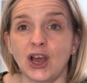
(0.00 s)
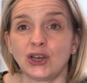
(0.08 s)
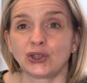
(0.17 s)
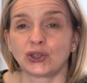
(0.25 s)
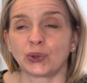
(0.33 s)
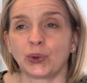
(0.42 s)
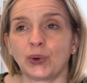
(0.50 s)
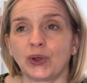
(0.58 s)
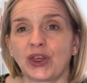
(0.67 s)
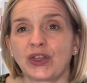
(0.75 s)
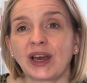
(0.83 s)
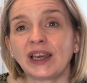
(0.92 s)
So
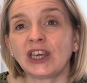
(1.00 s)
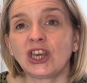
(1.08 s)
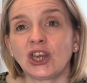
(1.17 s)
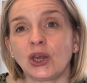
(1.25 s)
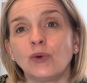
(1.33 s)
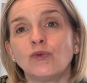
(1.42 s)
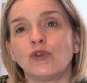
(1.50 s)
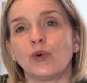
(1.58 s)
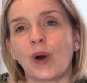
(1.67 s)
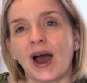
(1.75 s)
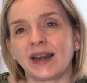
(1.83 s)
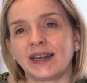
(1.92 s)
thank you,
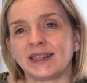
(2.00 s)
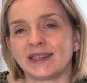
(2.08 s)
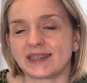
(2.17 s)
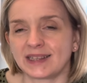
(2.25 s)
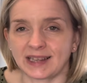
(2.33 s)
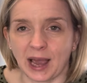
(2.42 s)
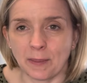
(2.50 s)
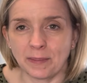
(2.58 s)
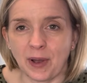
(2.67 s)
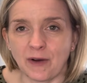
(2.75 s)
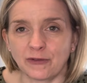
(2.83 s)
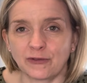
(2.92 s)
Ruan and Sam,
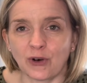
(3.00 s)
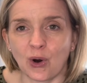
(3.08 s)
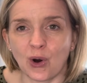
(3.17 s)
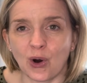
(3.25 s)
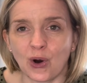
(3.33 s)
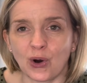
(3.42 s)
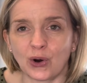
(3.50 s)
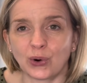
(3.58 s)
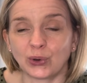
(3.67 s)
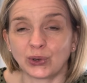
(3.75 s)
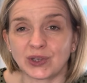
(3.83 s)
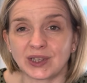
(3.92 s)
for
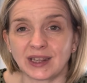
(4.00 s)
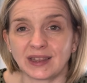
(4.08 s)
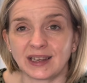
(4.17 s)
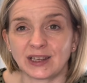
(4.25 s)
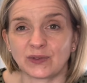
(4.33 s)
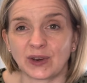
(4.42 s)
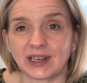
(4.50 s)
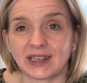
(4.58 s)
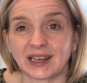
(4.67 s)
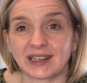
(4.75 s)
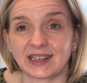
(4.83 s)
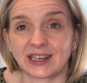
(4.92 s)
hosting this
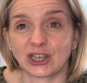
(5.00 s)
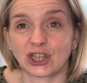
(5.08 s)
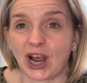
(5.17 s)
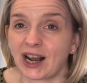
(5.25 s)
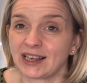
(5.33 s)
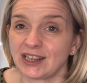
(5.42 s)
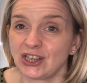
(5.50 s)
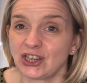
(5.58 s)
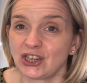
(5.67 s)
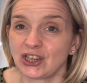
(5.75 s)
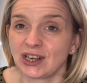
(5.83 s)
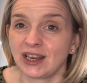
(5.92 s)
fantastic
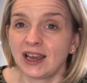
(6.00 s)
challenge.